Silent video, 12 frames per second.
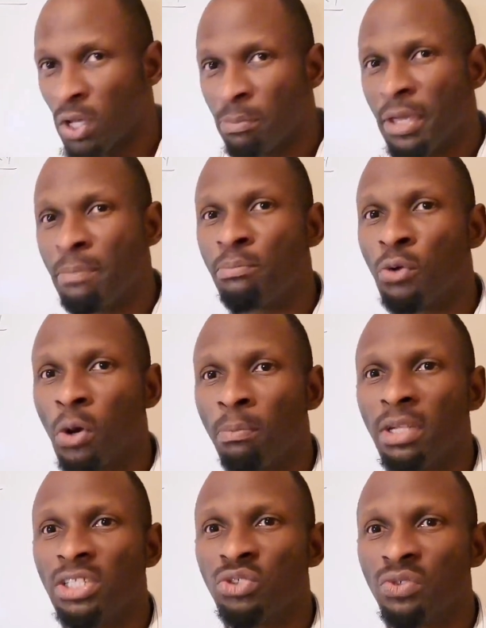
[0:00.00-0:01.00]
not being
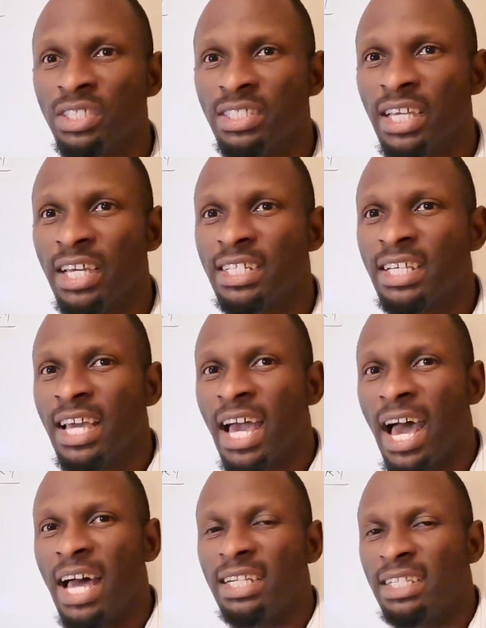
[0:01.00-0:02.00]
properly treated
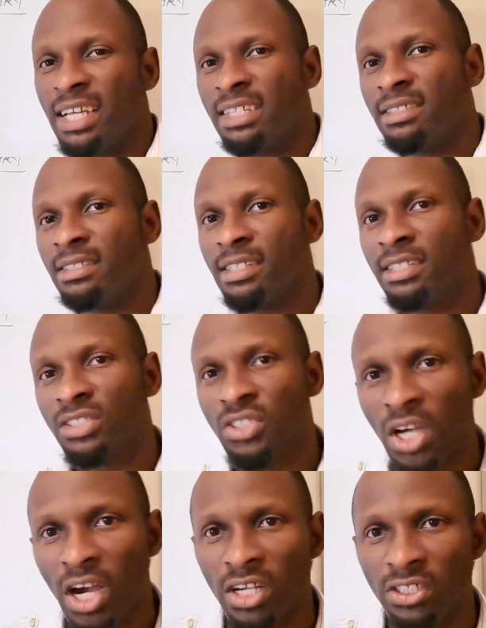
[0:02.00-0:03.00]
and then
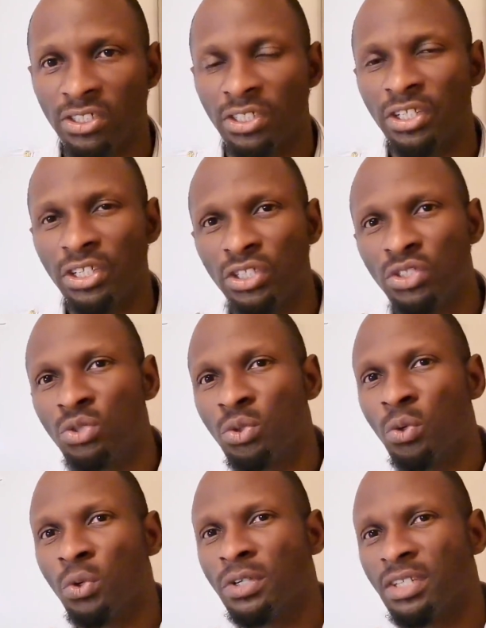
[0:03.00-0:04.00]
discharged
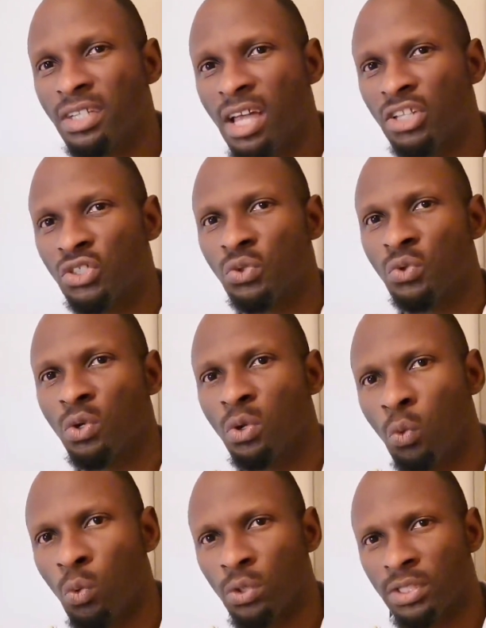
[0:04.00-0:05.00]
into
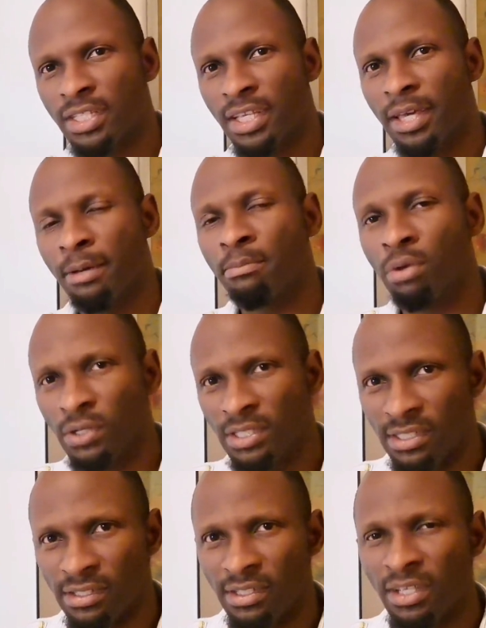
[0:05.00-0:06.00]
natural water
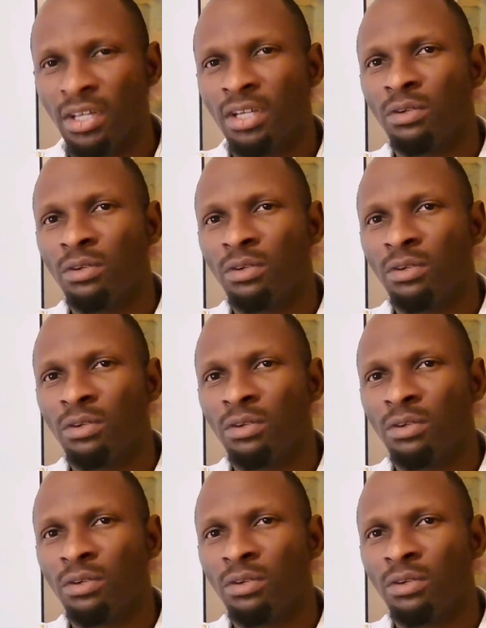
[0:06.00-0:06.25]
bodies,